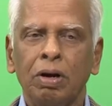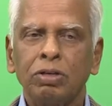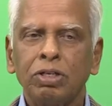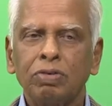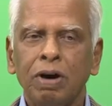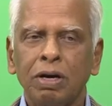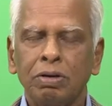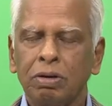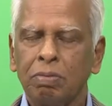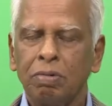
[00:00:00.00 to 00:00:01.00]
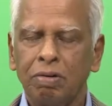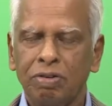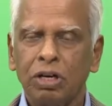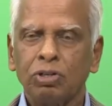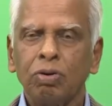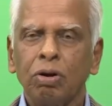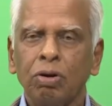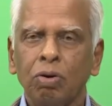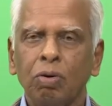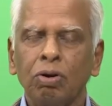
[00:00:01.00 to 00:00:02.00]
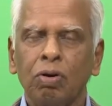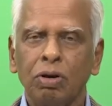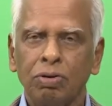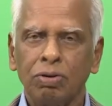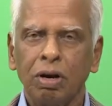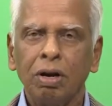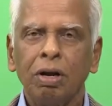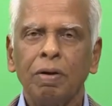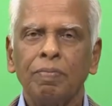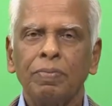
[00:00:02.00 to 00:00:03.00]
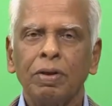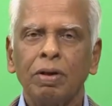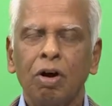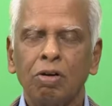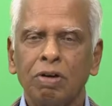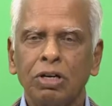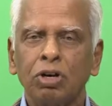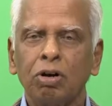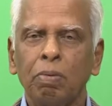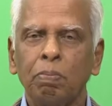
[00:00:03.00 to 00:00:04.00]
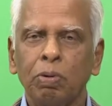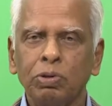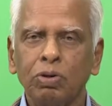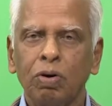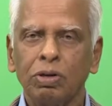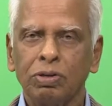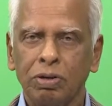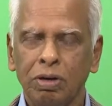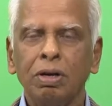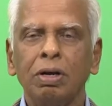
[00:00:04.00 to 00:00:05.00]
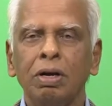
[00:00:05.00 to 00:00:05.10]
just Vyasa wrote the original, or Vyasa composed the original,